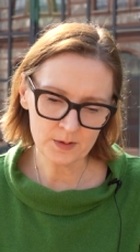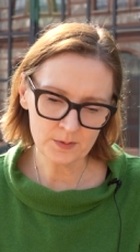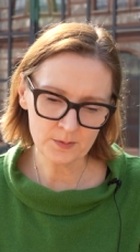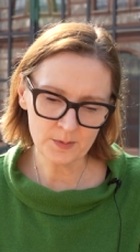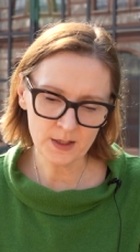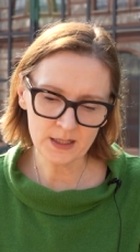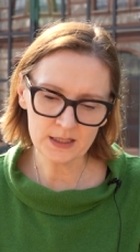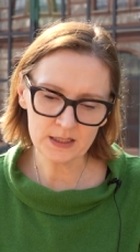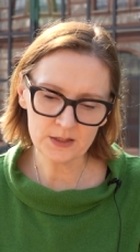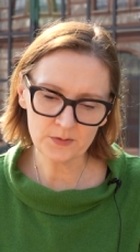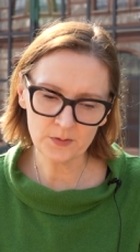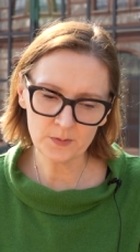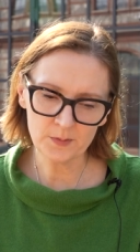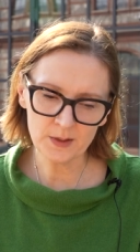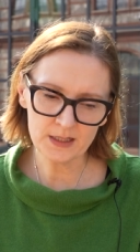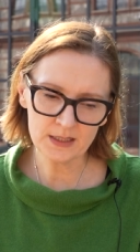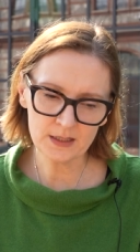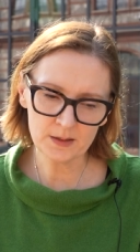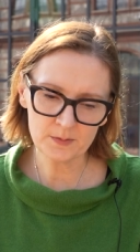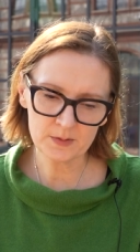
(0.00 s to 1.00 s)
many different
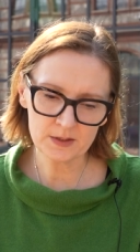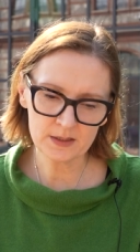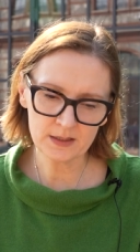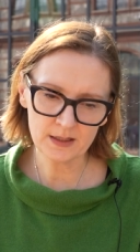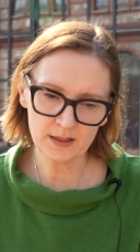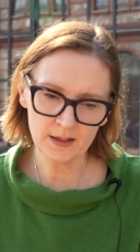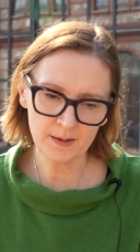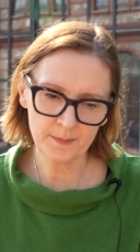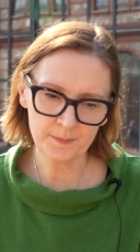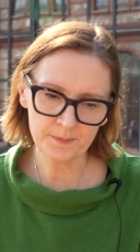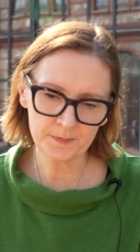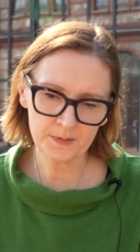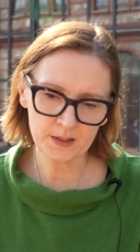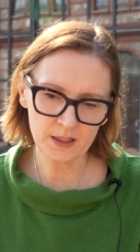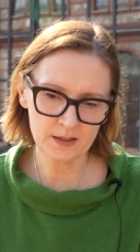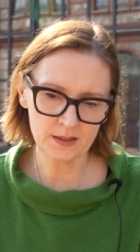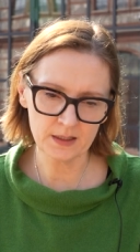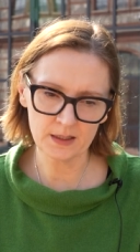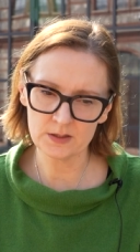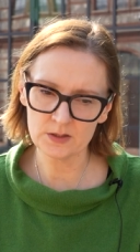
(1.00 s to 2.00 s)
mediums.
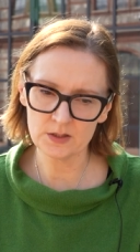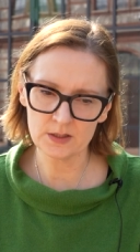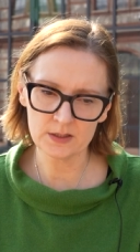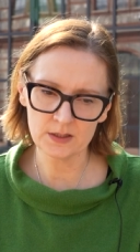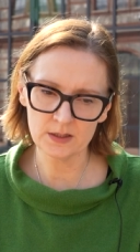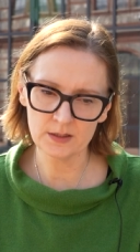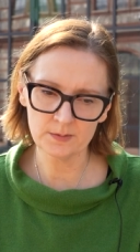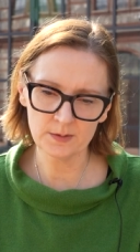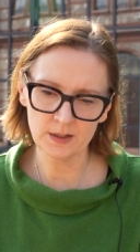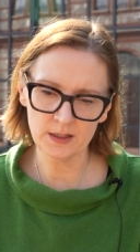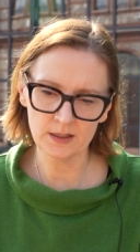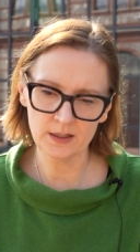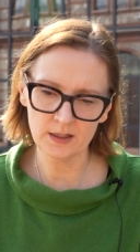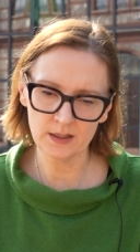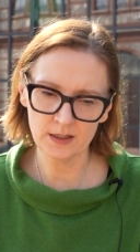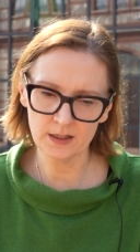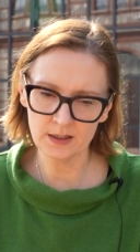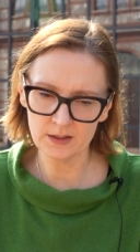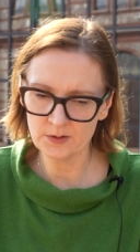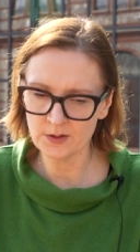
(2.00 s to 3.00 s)
I think it's just
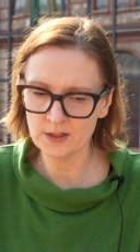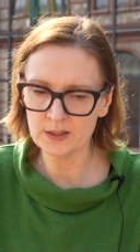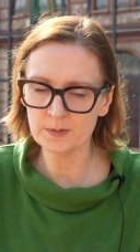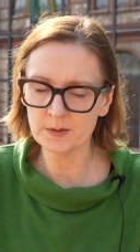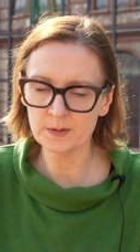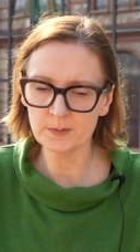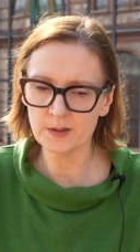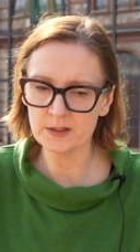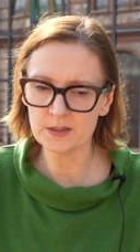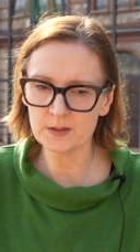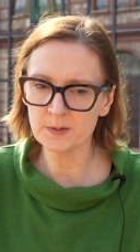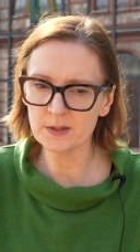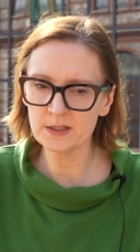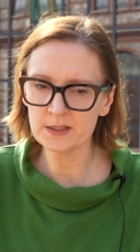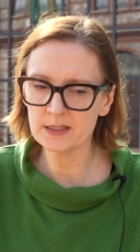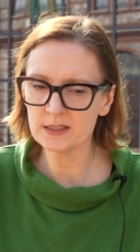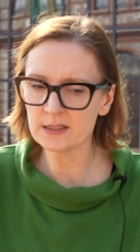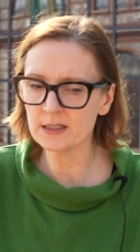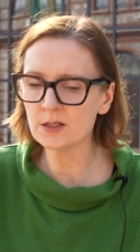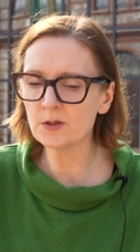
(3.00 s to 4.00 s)
incredible possibilities.